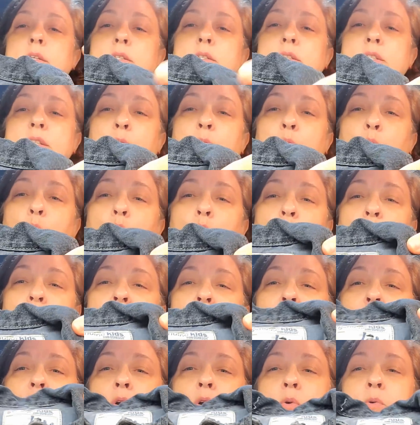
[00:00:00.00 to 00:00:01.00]
some
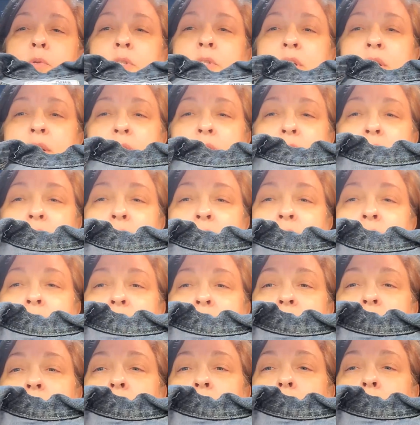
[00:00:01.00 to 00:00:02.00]
woven
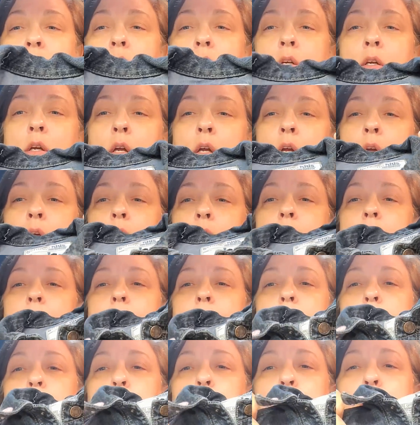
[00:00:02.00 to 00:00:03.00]
roses,
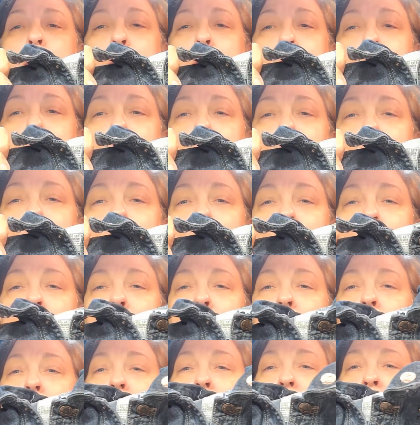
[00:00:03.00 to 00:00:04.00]
a little red
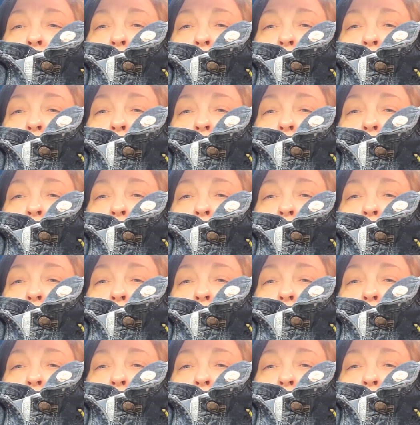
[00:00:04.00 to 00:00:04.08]
bird,